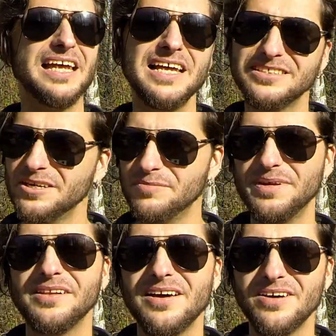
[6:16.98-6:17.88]
It's going to be
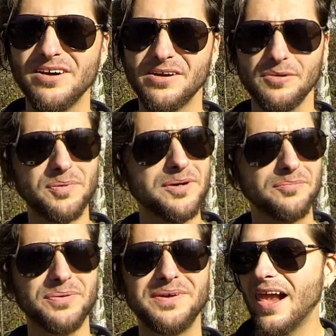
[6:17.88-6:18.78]
a lot harder to
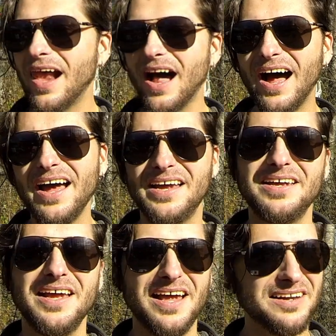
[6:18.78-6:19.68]
pump.
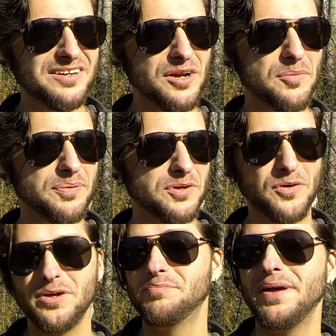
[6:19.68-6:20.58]
I ended up
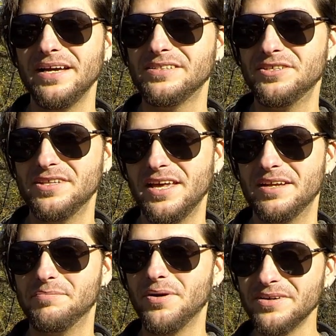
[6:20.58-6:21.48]
going back to
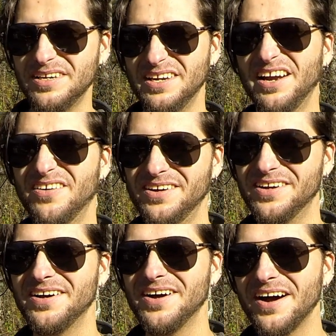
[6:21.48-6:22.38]
that parking
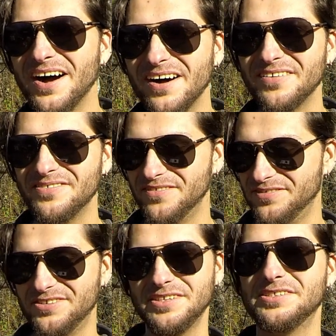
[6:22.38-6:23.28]
area off of
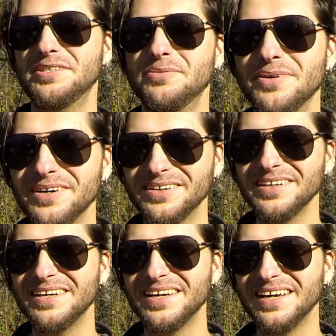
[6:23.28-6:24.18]
61
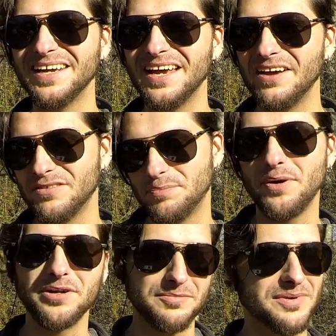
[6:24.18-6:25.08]
after
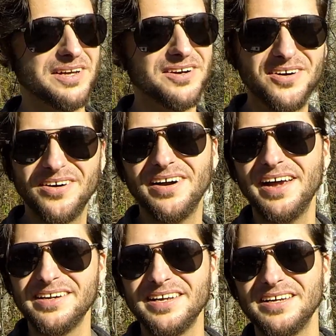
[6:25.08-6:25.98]
parking my car
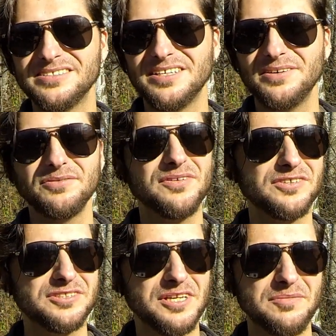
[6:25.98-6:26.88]
at Cascade River
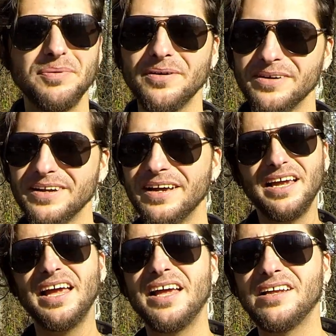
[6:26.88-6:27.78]
State Park,
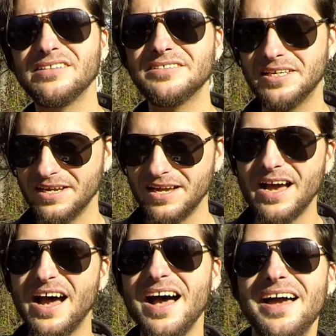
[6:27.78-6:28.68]
and
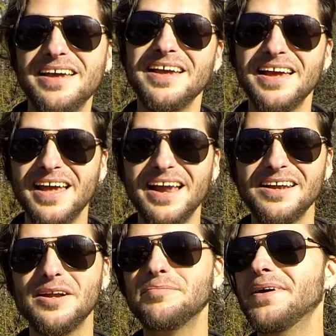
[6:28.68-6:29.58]
I
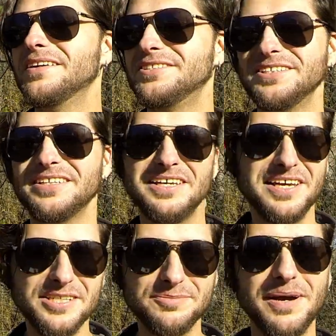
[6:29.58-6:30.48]
ended up managing to
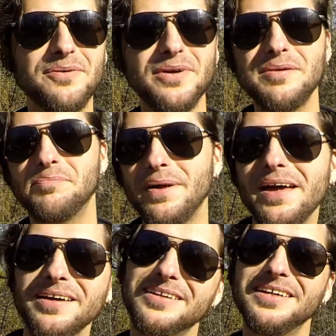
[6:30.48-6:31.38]
hitch my way
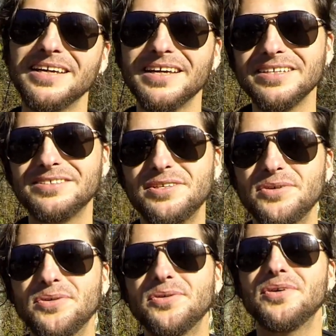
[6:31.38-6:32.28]
back
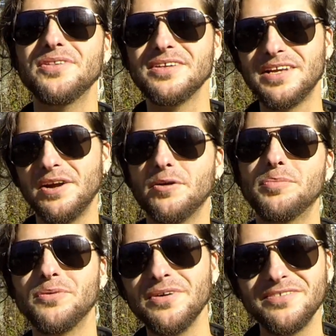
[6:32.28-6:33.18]
to the
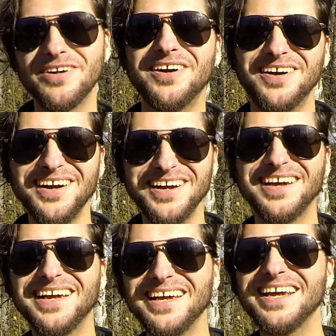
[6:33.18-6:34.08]
Caribou River
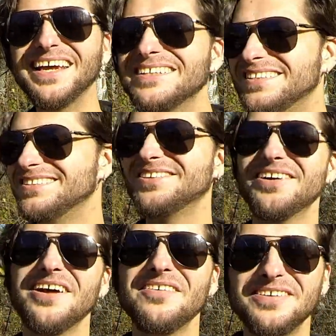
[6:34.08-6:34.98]
to
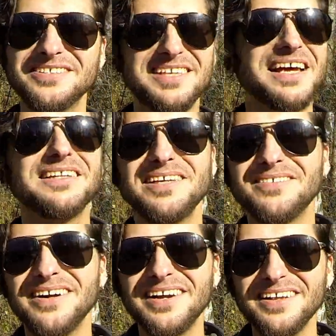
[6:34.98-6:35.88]
start off exactly
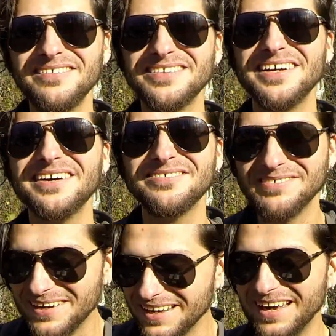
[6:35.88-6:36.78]
where I left off.
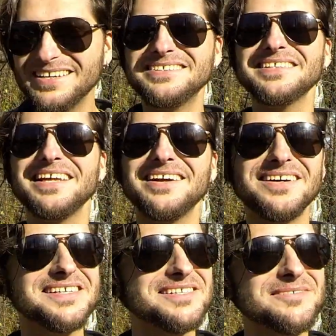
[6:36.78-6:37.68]
Isn't that
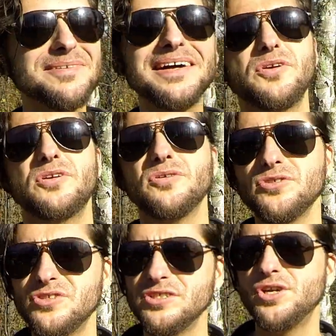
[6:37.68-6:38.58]
awesome? Your
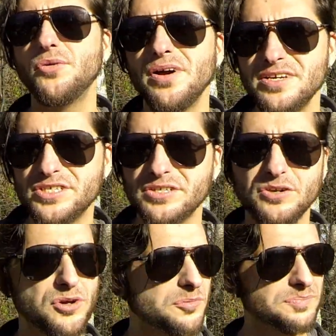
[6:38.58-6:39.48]
situation
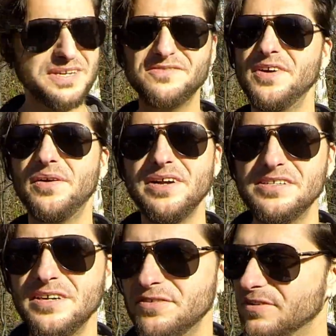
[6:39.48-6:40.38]
could be very
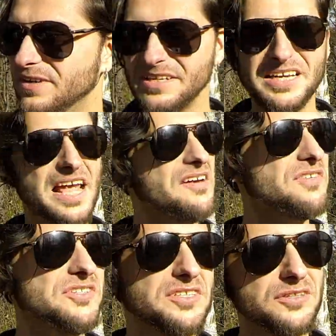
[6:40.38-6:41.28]
different, and
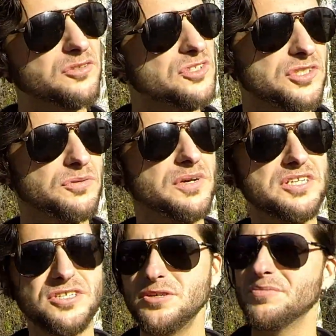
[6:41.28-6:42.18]
every single
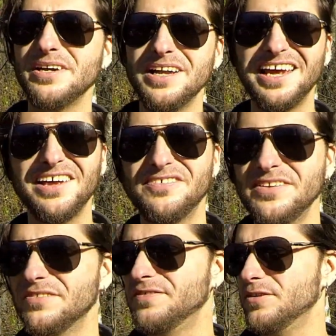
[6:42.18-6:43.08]
situation you might have in
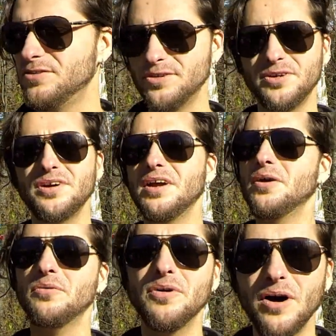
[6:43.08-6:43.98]
the future
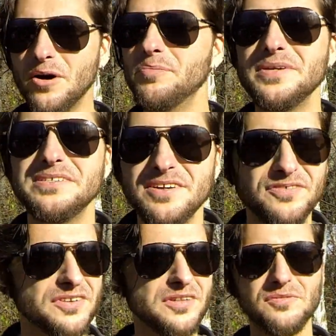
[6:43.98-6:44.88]
will all be
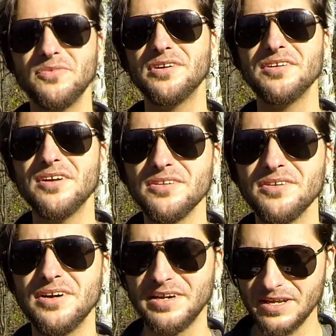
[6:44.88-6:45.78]
different than one another.